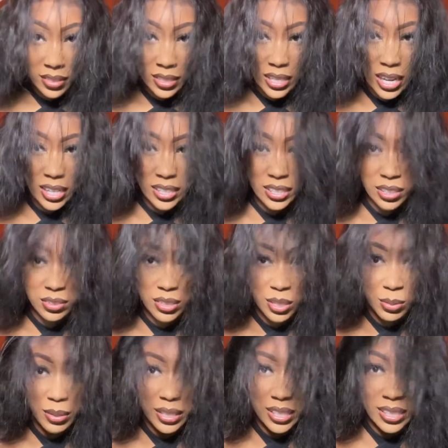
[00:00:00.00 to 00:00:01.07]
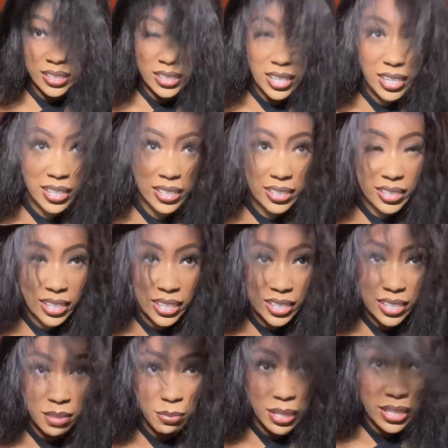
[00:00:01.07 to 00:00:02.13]
Kind of don't know where these layers
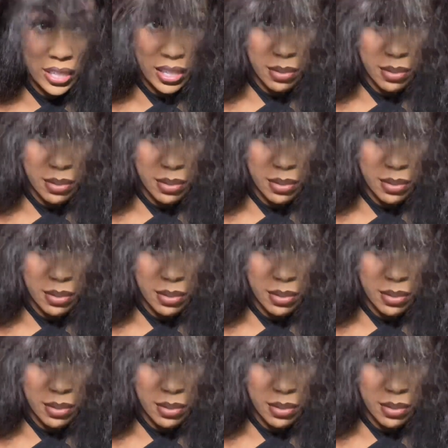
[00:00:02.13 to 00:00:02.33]
end and begin,